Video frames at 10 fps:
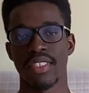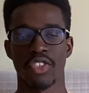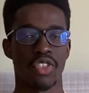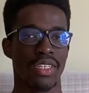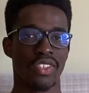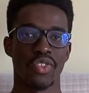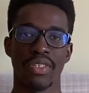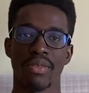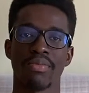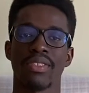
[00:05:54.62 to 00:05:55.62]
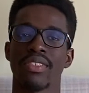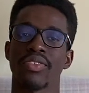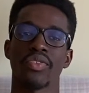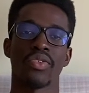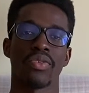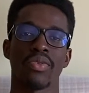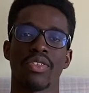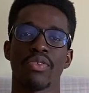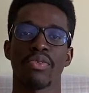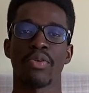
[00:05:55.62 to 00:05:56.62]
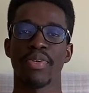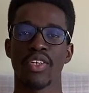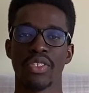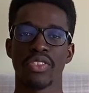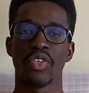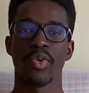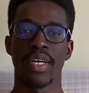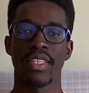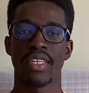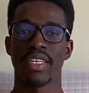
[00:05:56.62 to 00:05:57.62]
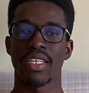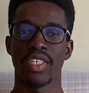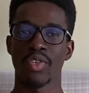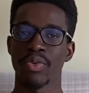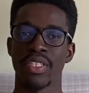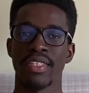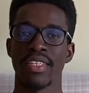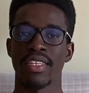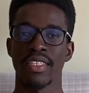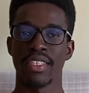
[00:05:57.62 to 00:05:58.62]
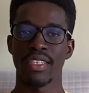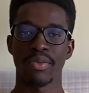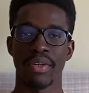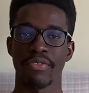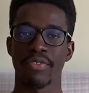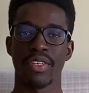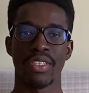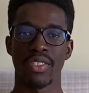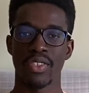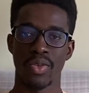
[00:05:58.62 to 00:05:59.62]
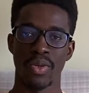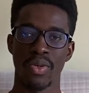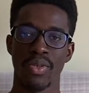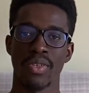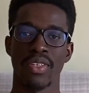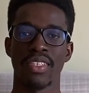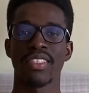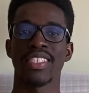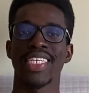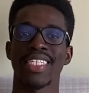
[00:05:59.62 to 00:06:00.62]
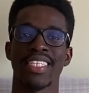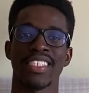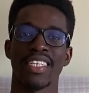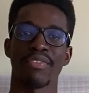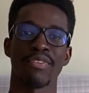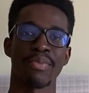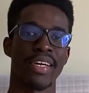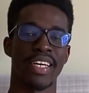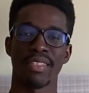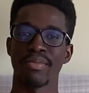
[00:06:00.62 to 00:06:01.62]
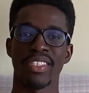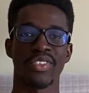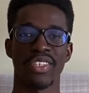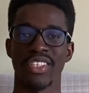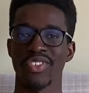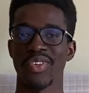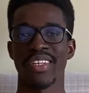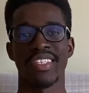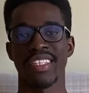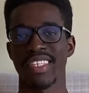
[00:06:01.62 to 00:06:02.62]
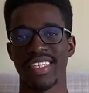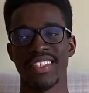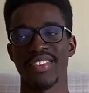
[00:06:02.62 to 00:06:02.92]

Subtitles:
transcripts, you'll be good to go. I think you don't really need any reference or signature from your headmistress or anything.